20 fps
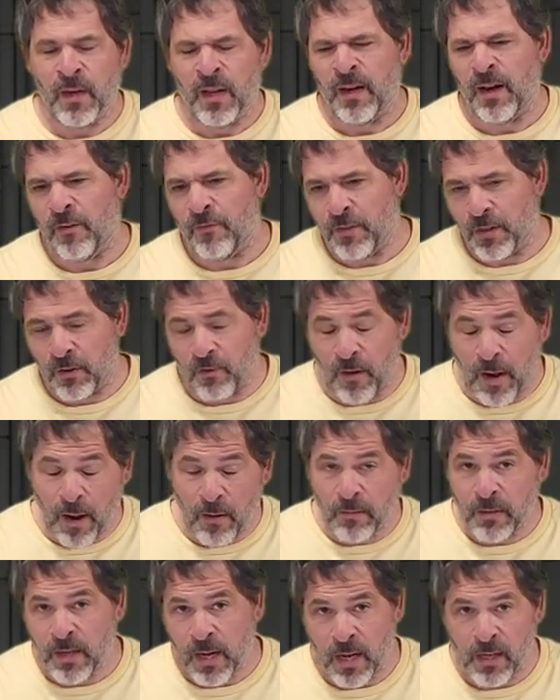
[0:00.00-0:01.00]
Now for the
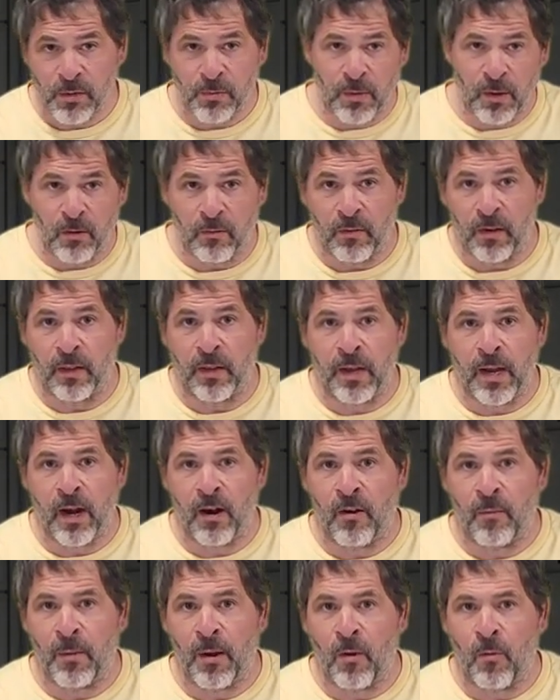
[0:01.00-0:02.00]
ground test, we don't really
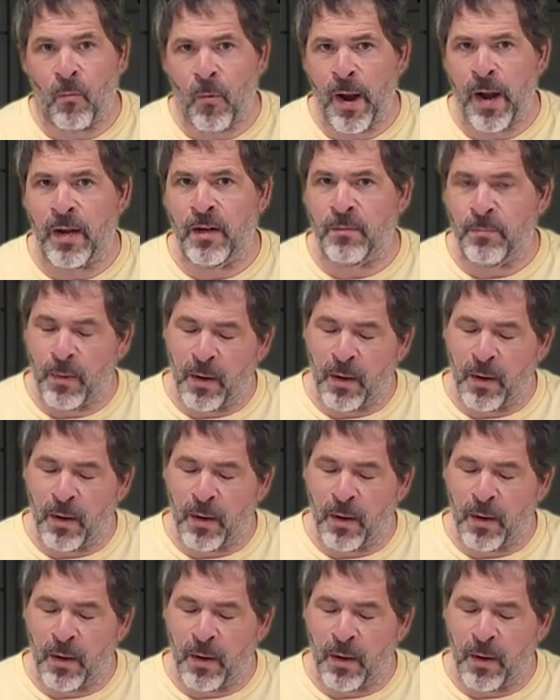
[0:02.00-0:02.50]
care about weight,